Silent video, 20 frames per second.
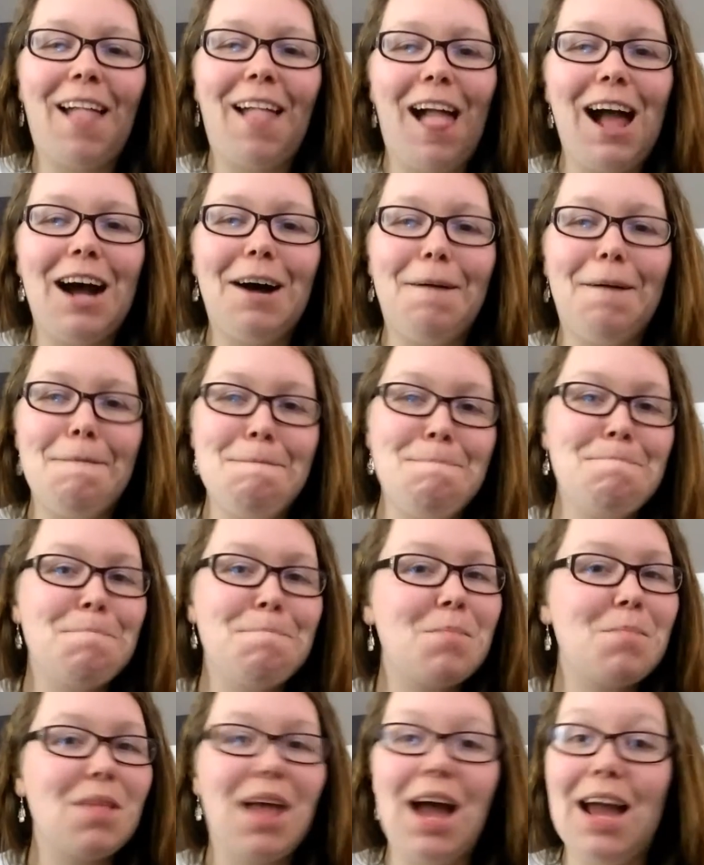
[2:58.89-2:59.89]

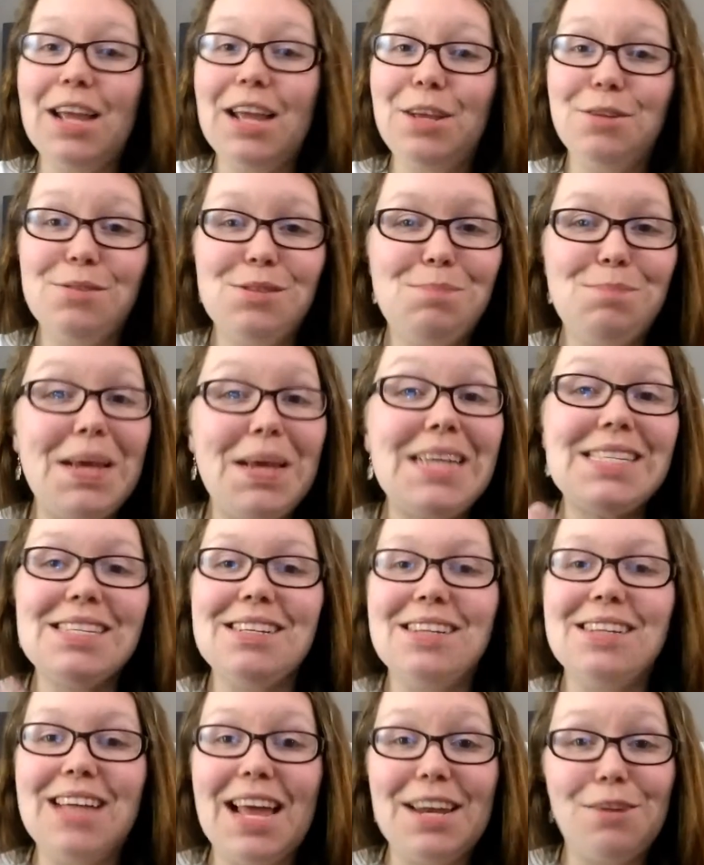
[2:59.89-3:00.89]
I use
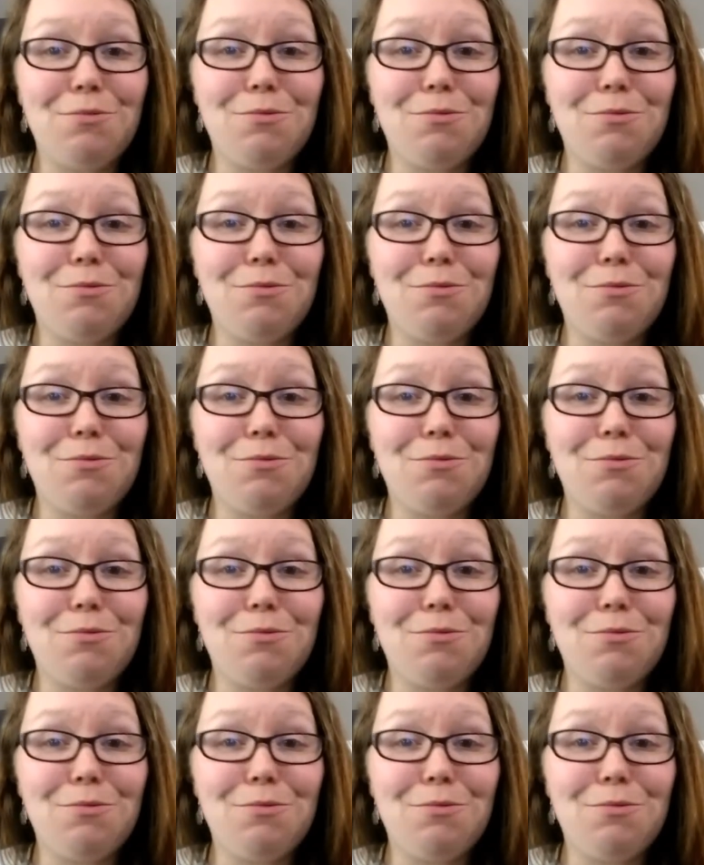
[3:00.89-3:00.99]
basil and